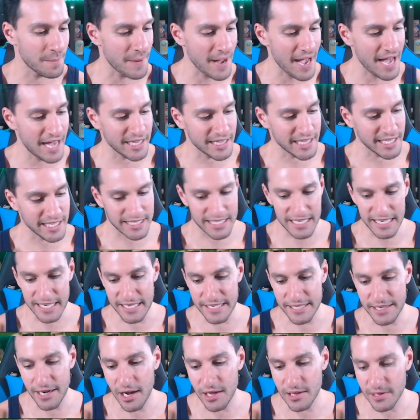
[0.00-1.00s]
bad. I think it's like
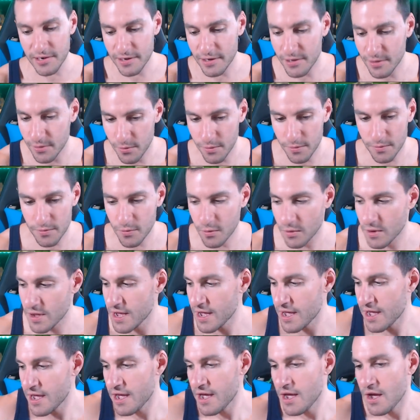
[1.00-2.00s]
a dollar
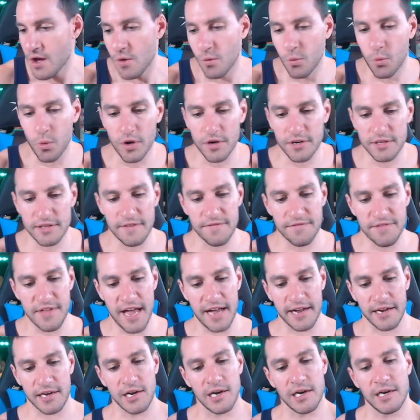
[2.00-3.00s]
worth of
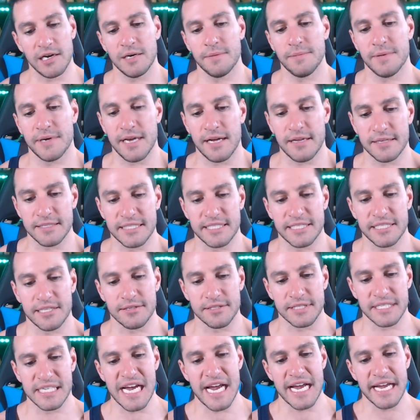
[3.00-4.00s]
that card, but I'll
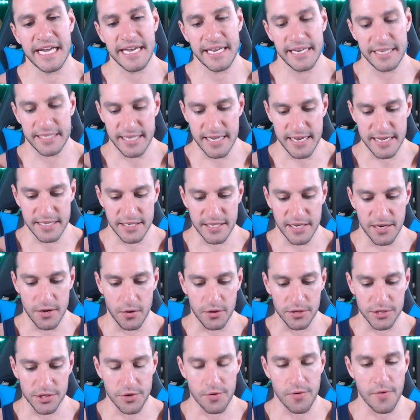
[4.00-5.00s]
still take it. It is an
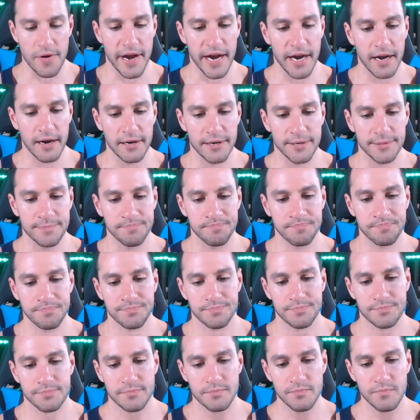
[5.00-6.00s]
ultra rare.
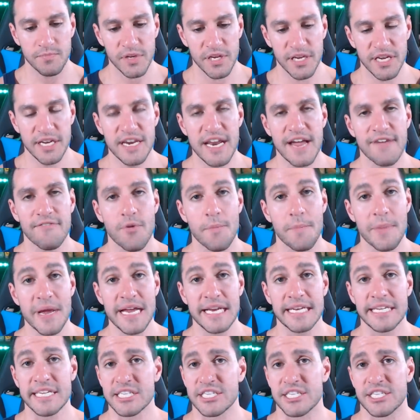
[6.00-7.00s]
Can never
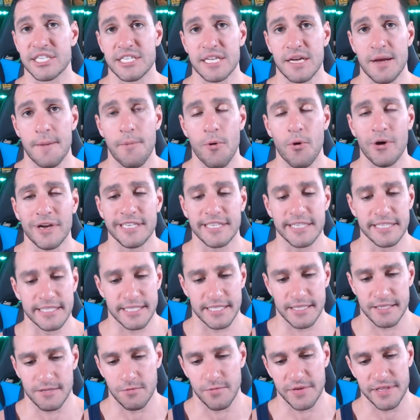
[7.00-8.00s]
be disappointed
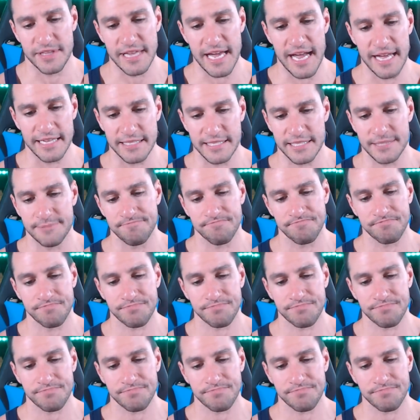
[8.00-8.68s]
with that.